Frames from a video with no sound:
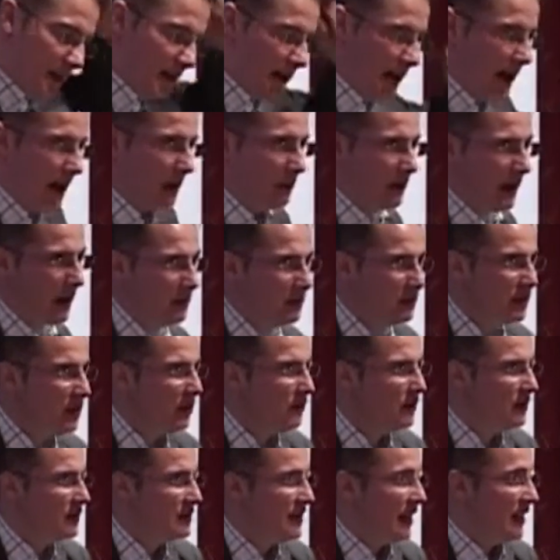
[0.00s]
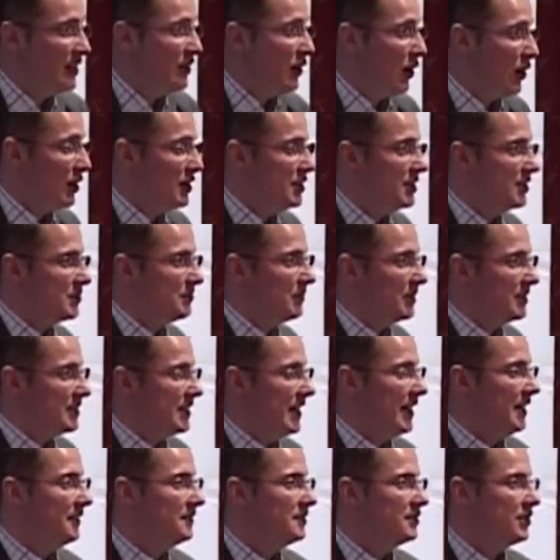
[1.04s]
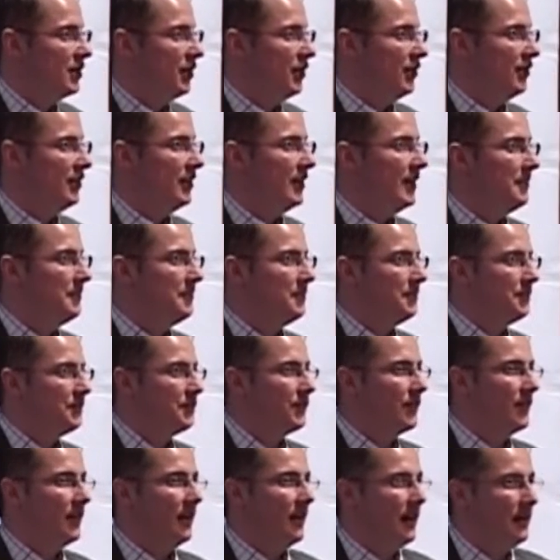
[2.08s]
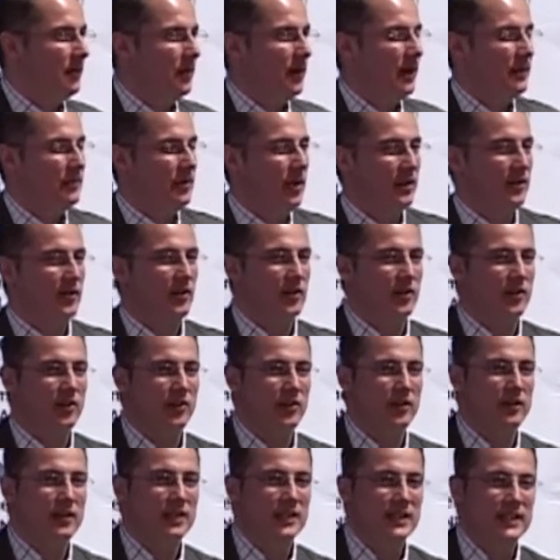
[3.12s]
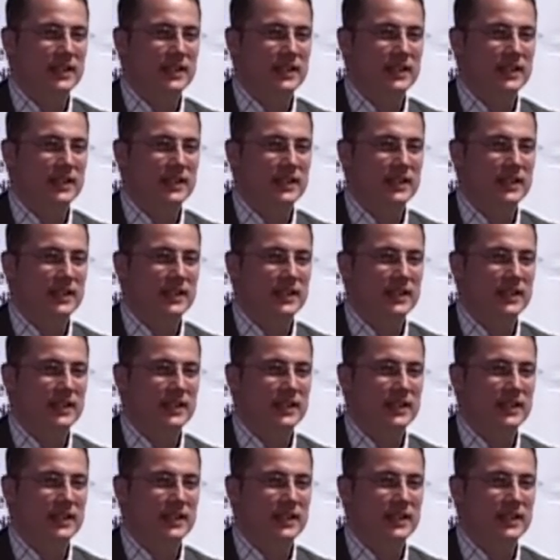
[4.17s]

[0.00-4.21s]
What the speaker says: I'm a bit of a technologist myself, so I'm not so